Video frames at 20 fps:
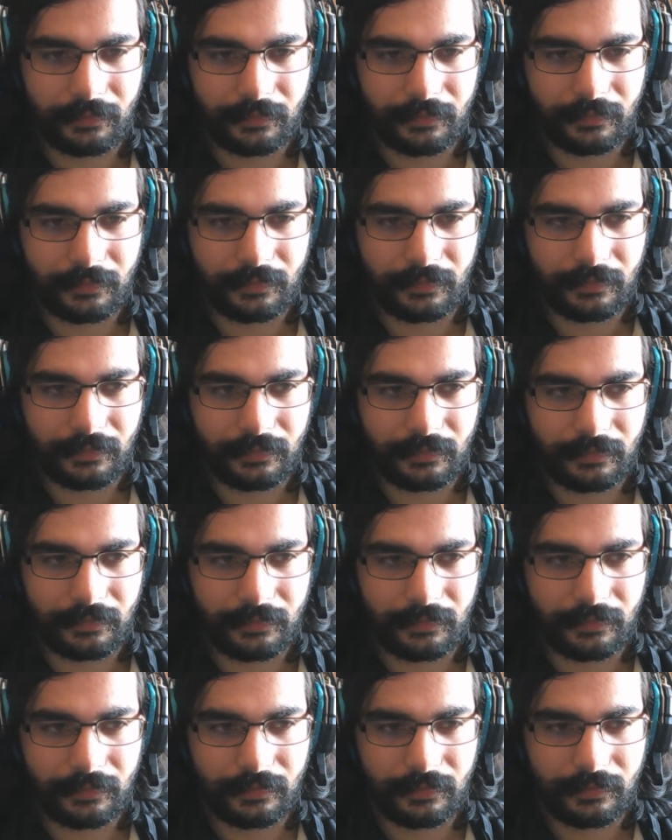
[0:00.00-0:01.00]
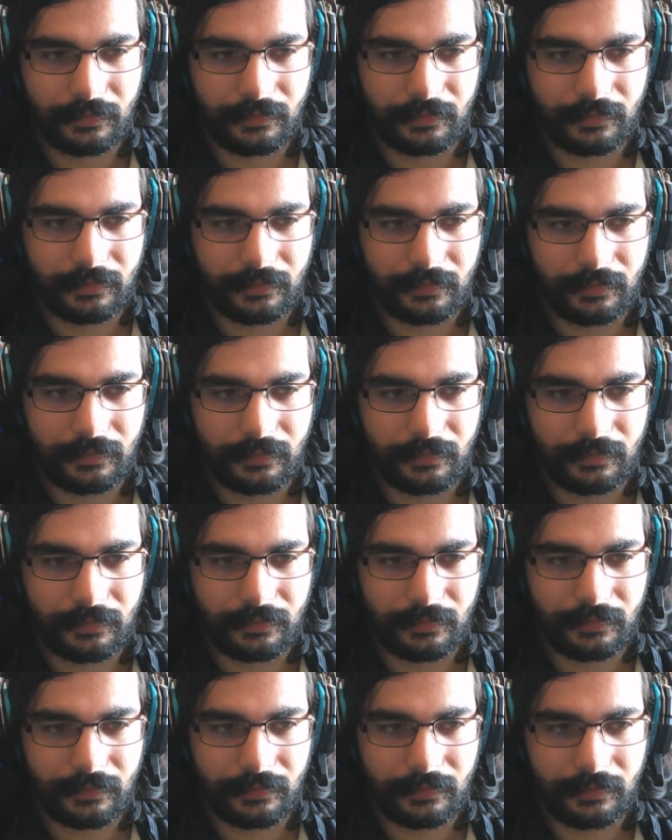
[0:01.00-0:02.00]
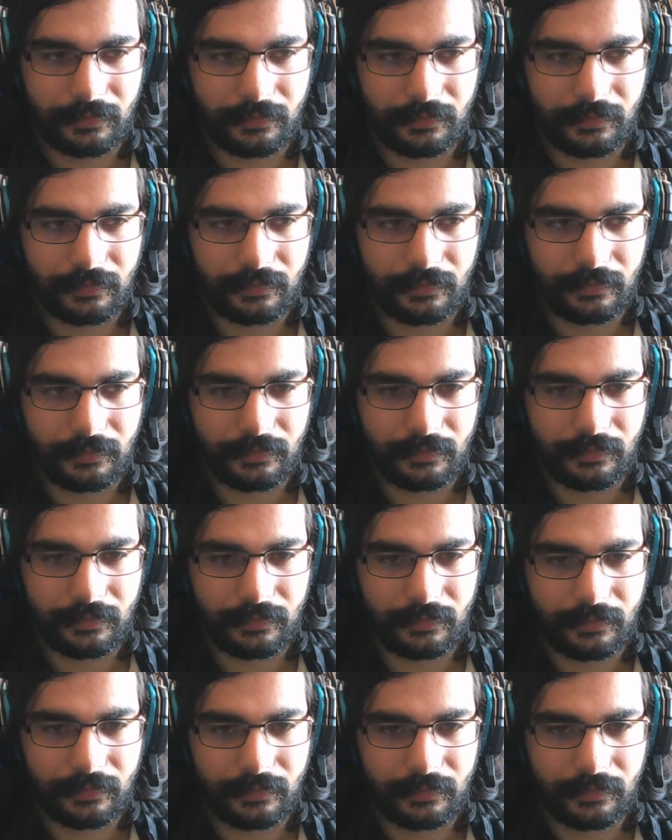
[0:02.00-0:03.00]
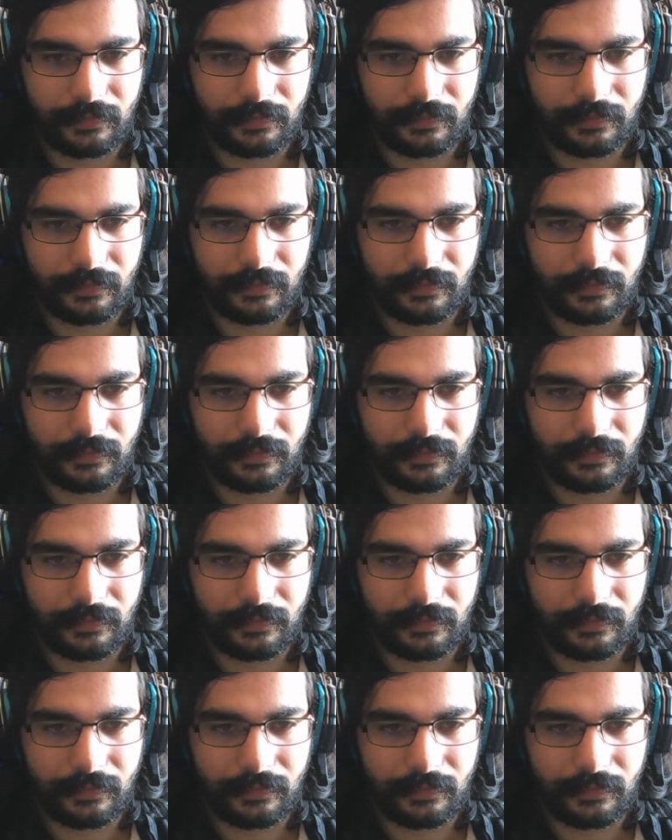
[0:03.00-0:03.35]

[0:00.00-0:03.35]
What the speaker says: Nobody speaks.